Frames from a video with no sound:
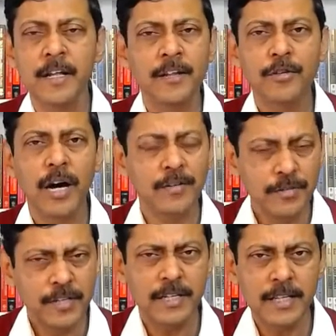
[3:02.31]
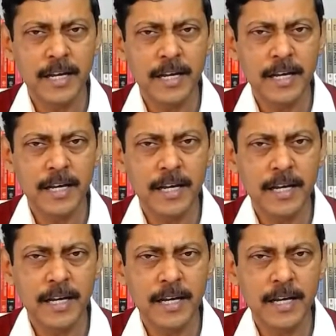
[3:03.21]
So I would say that
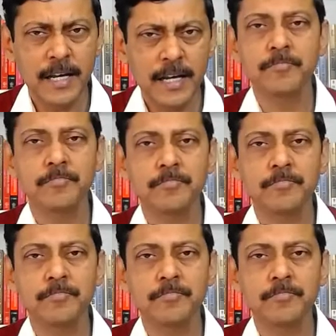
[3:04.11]
uh,